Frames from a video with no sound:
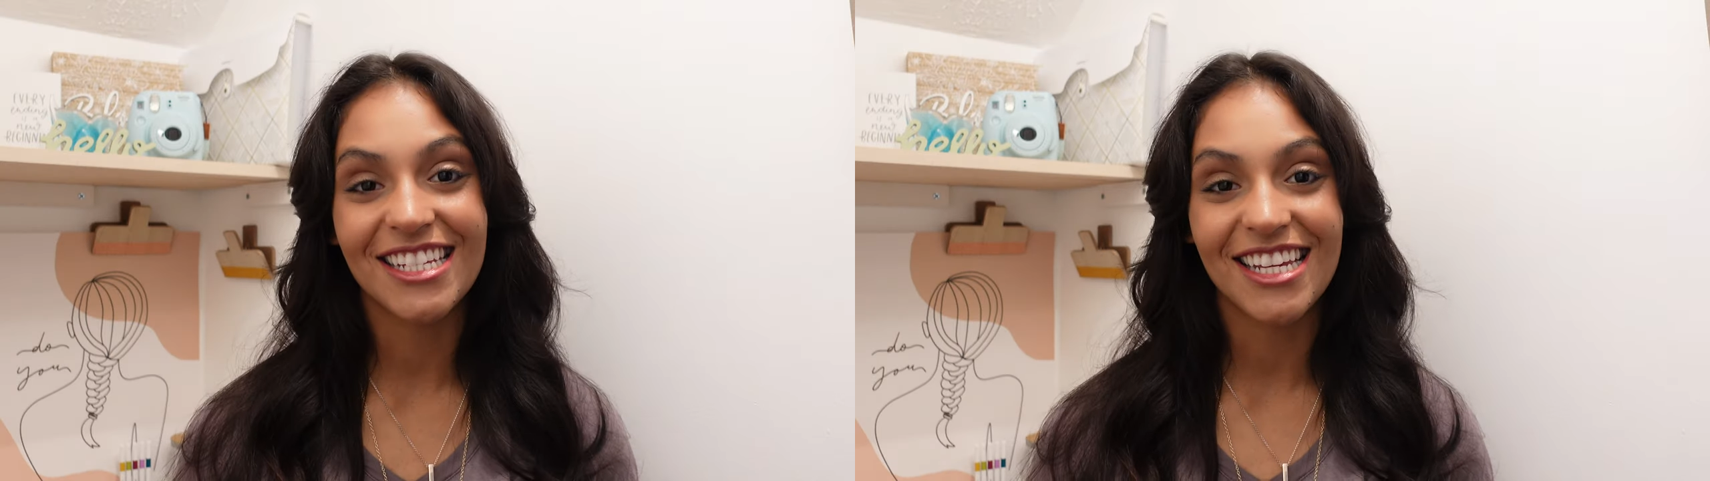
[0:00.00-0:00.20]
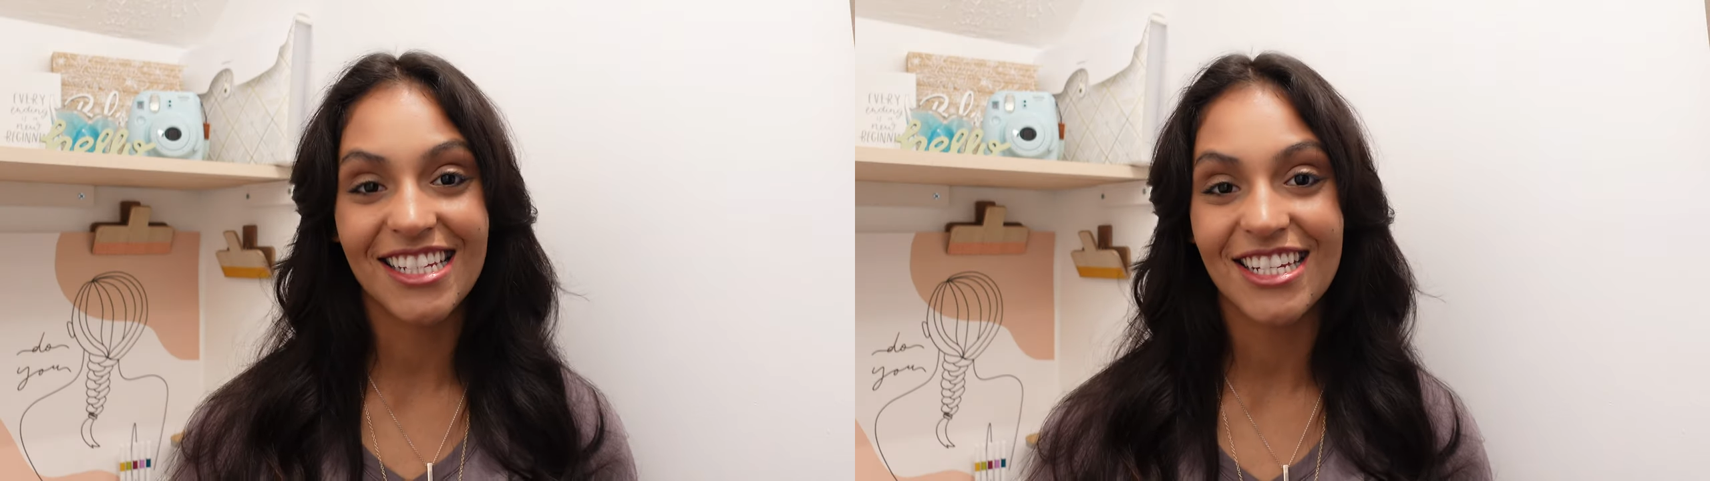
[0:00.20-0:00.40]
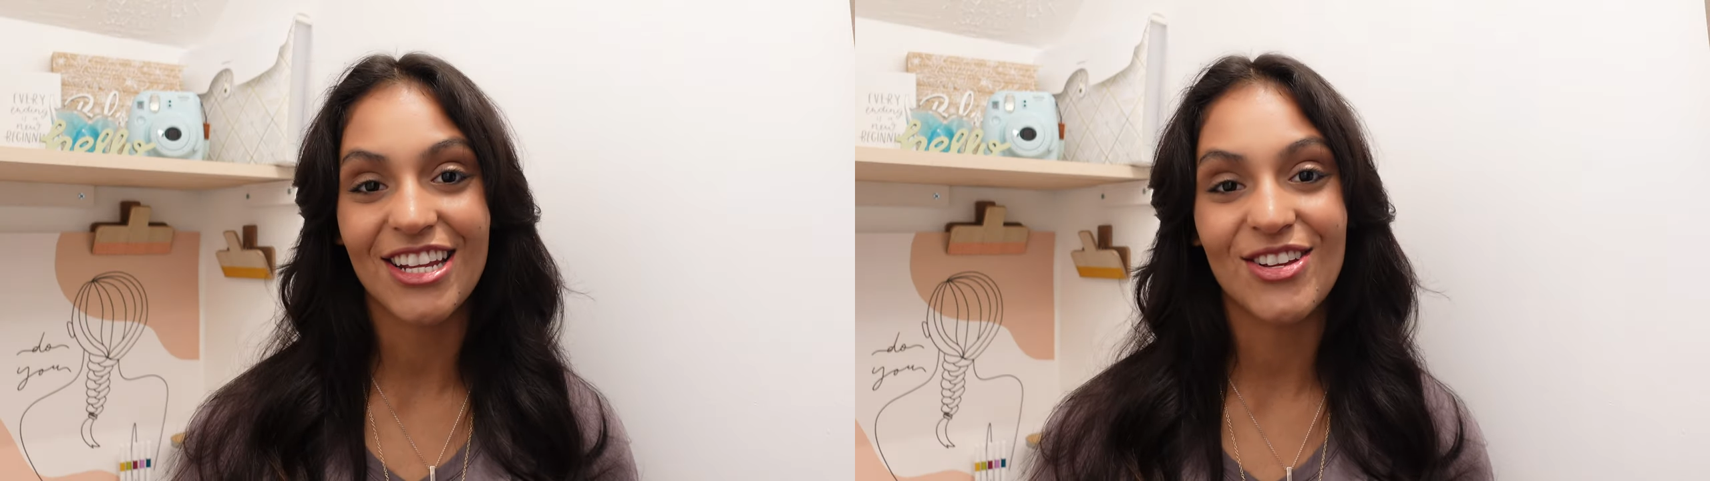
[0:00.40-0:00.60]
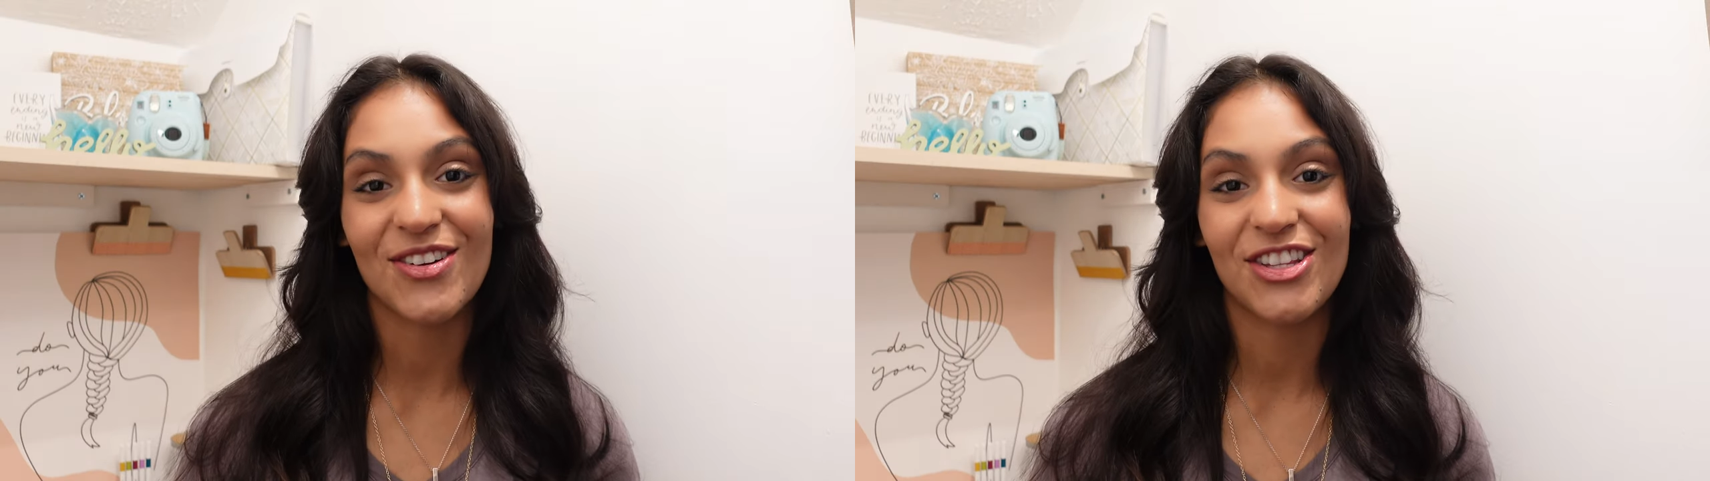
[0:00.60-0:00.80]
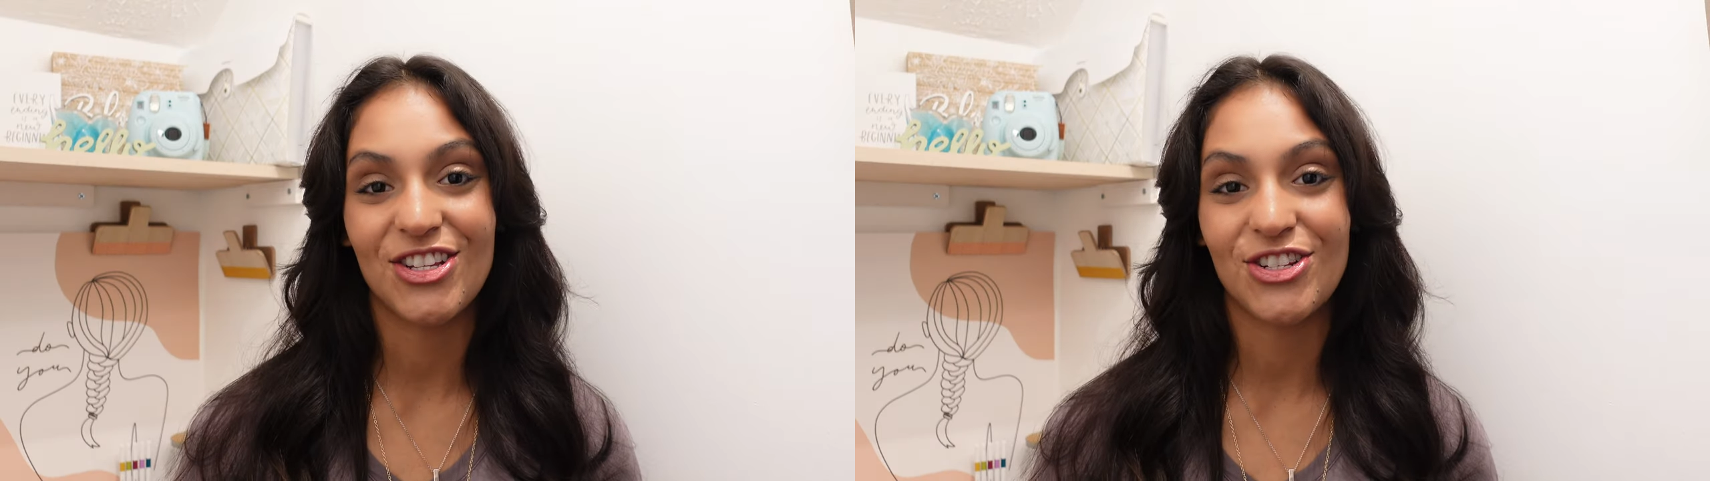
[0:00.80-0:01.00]
to continue
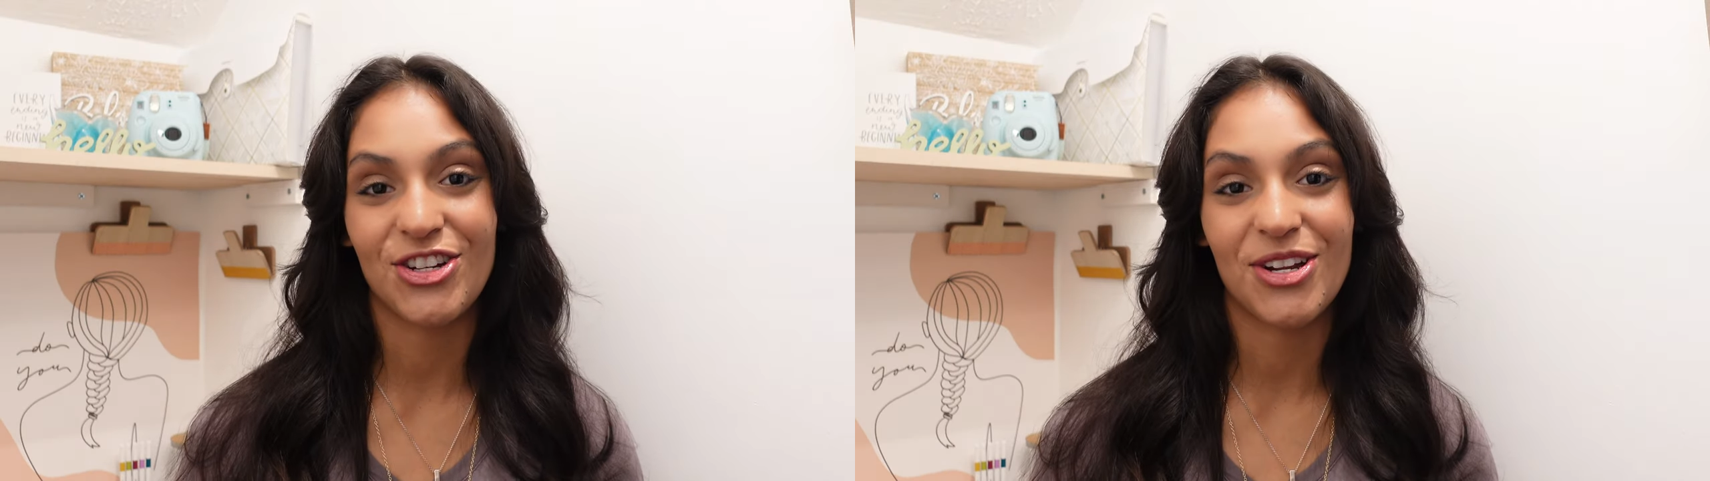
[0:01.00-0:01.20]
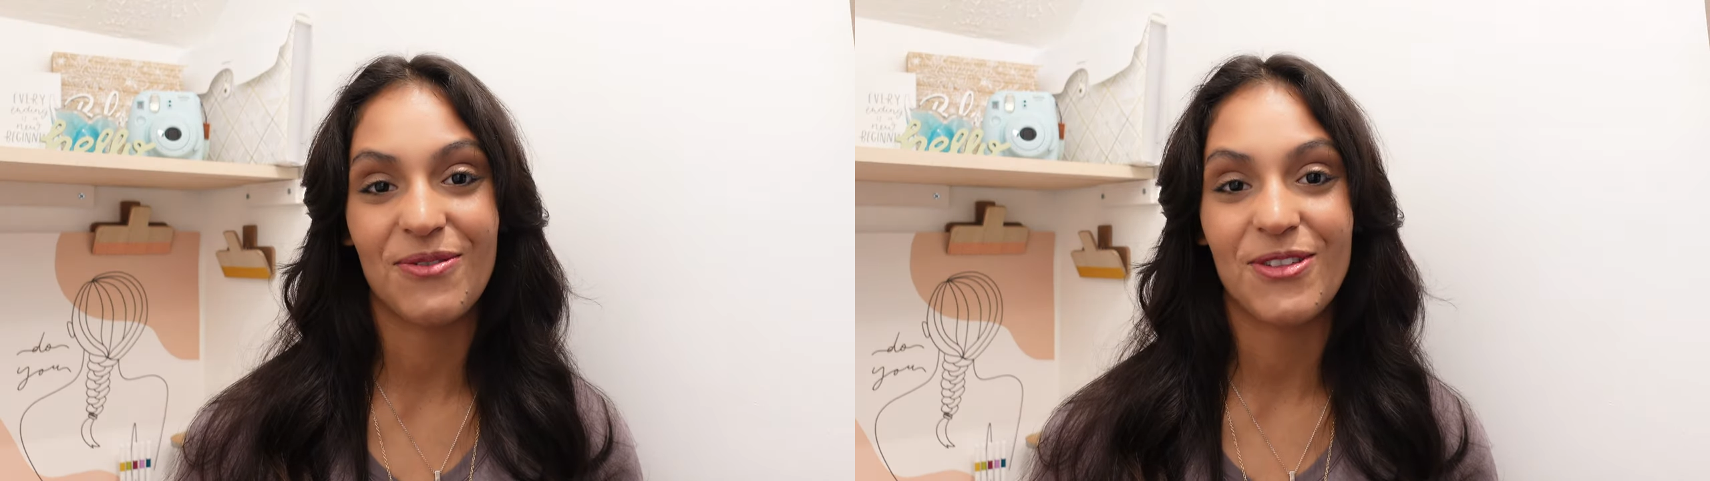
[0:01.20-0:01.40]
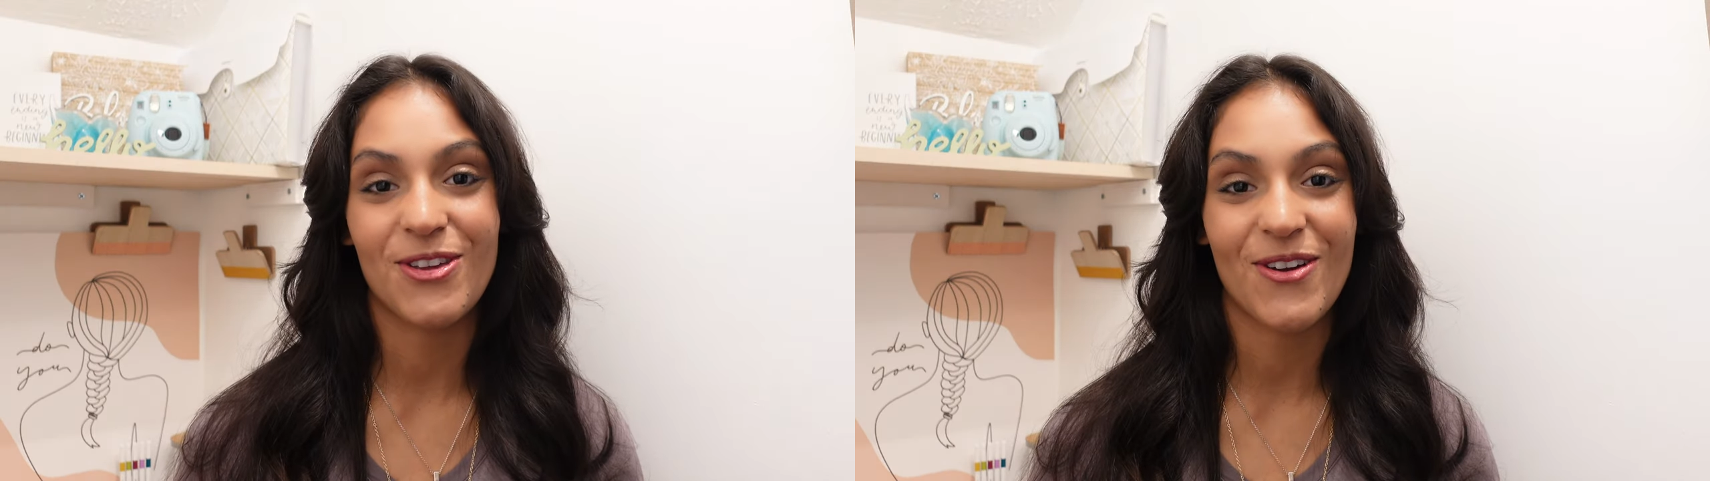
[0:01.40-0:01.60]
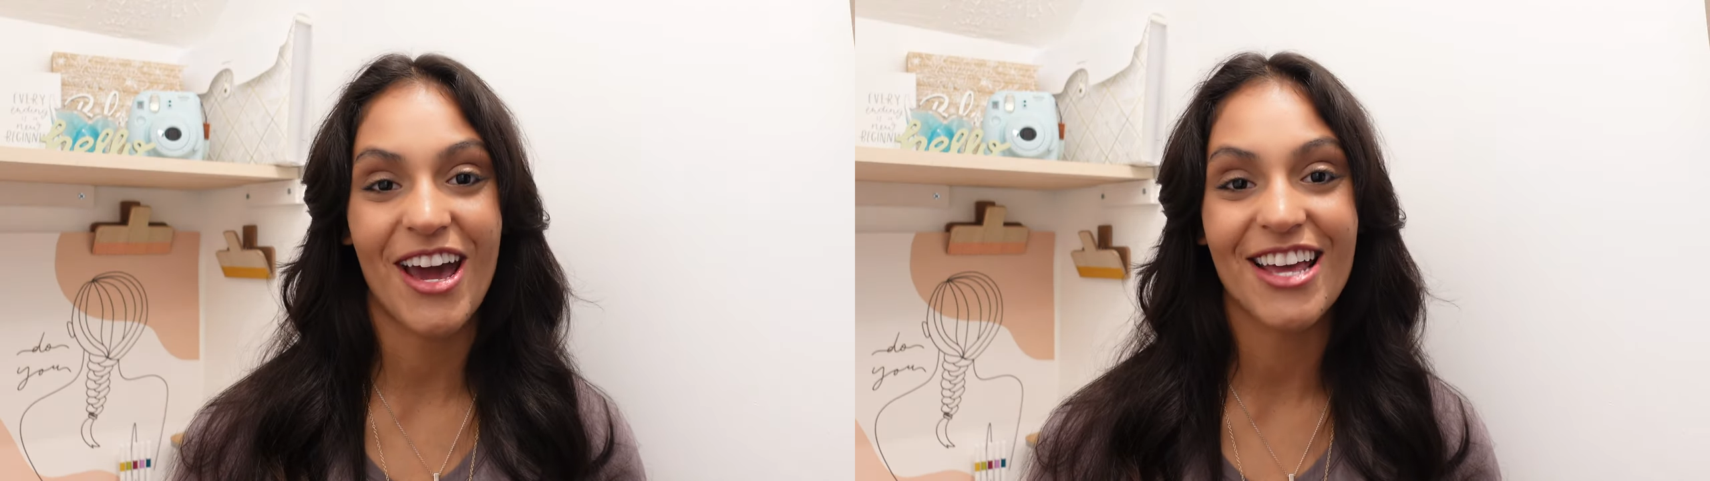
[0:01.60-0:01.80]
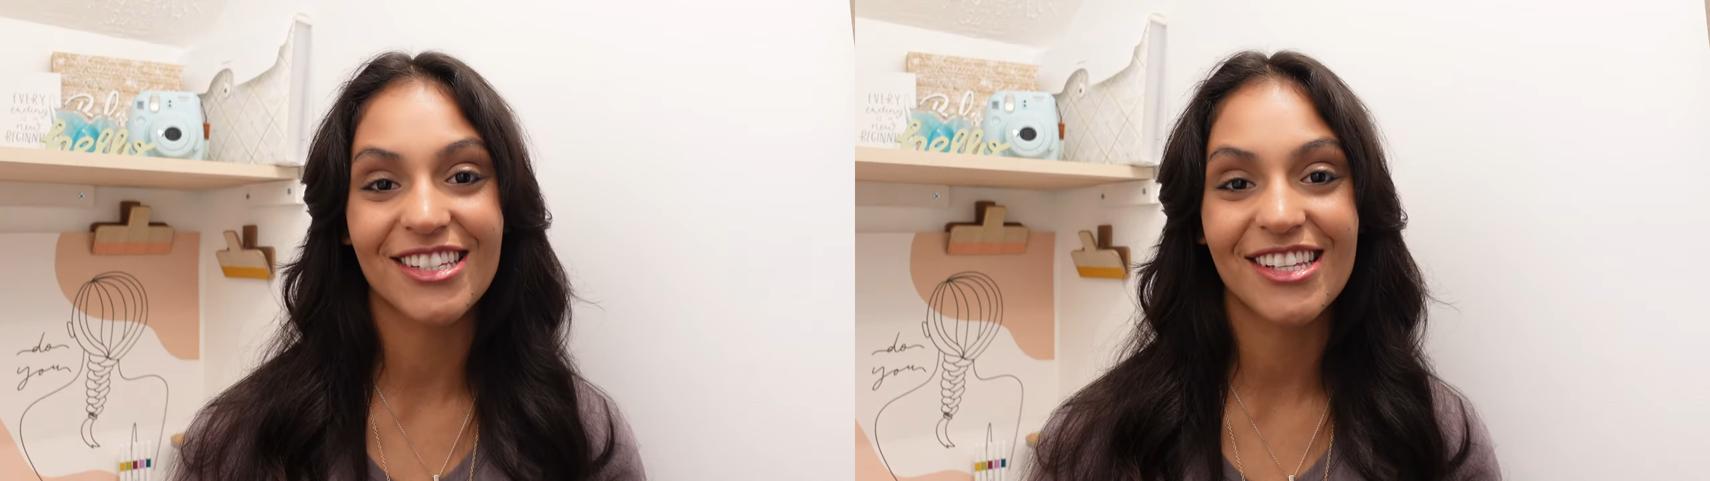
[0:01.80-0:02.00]
on this journey with you
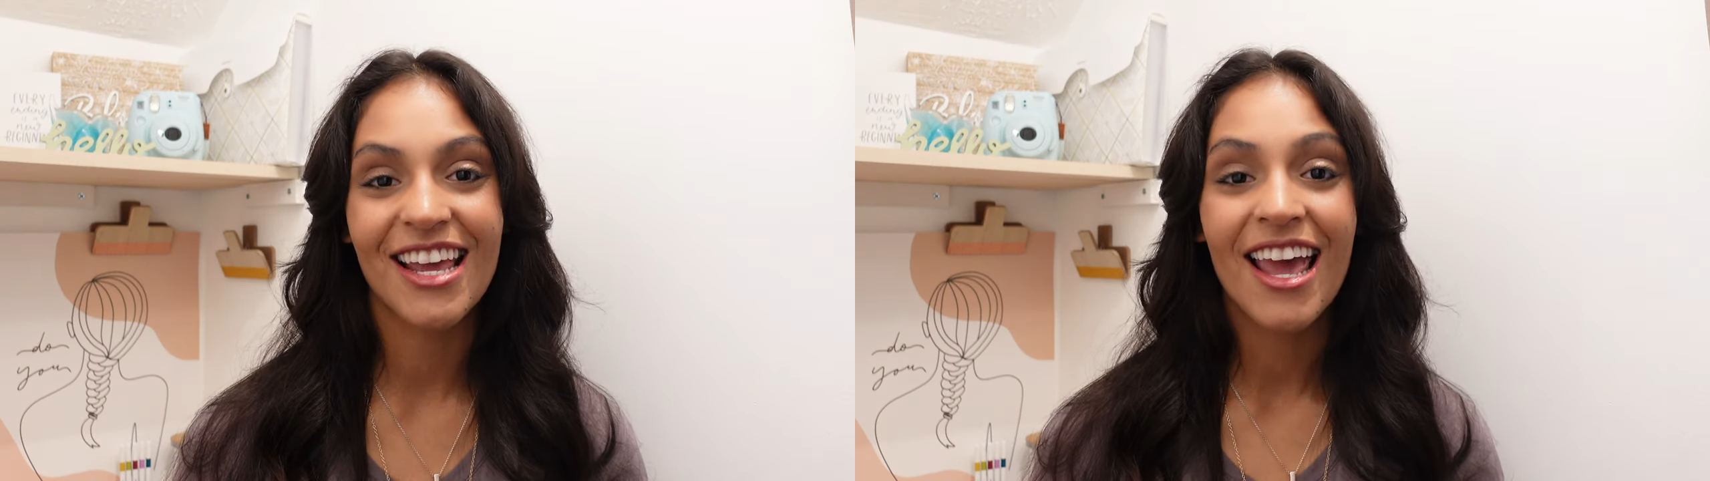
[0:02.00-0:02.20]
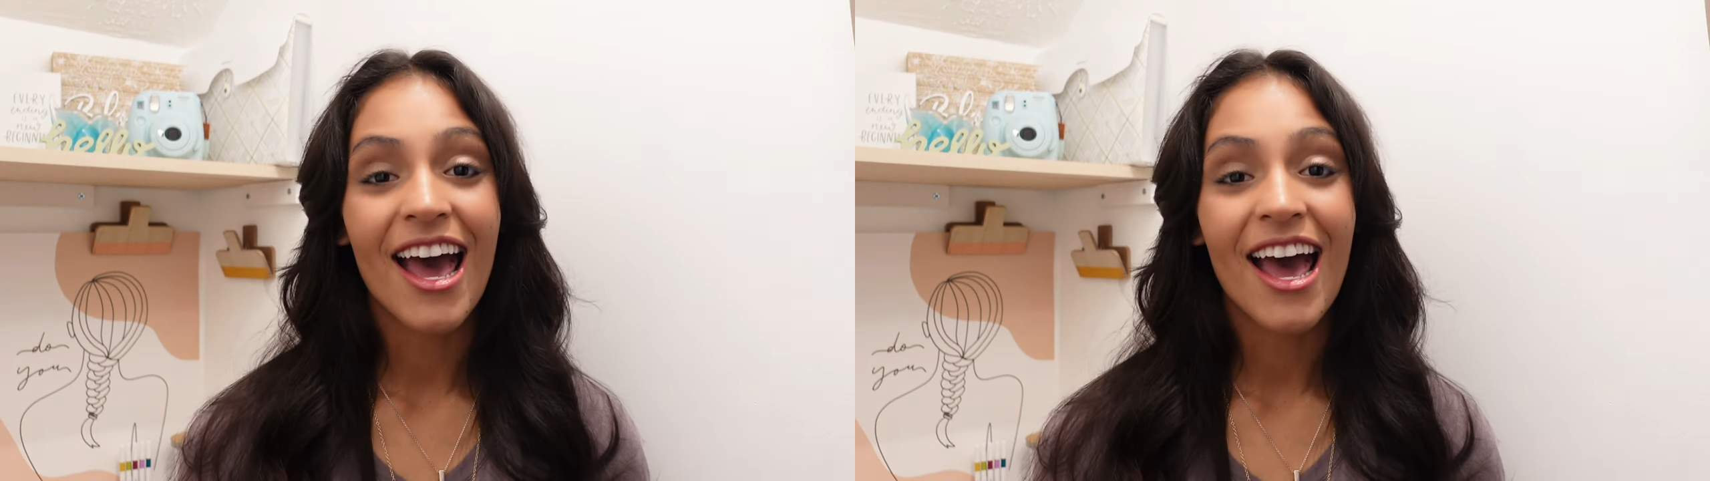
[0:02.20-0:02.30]
guys.